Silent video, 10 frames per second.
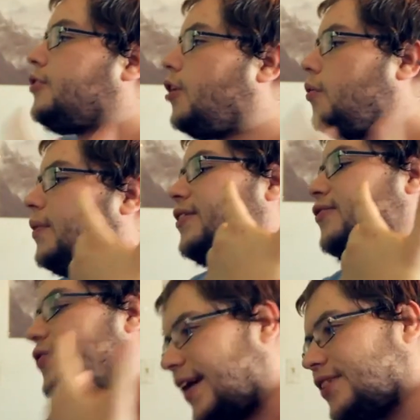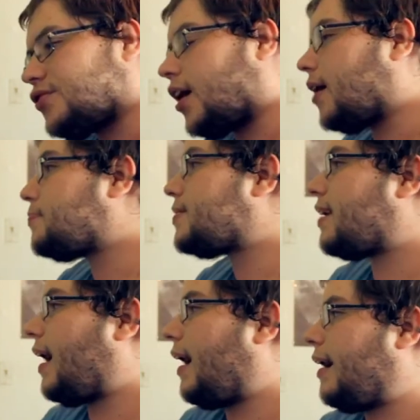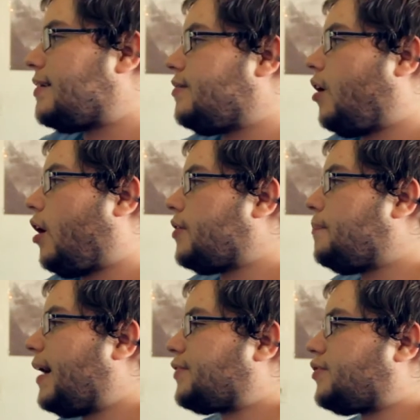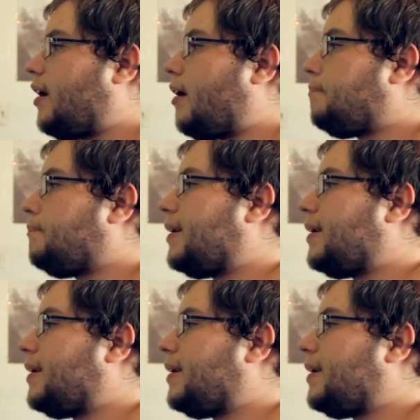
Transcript: go with raindrops and on the backdrop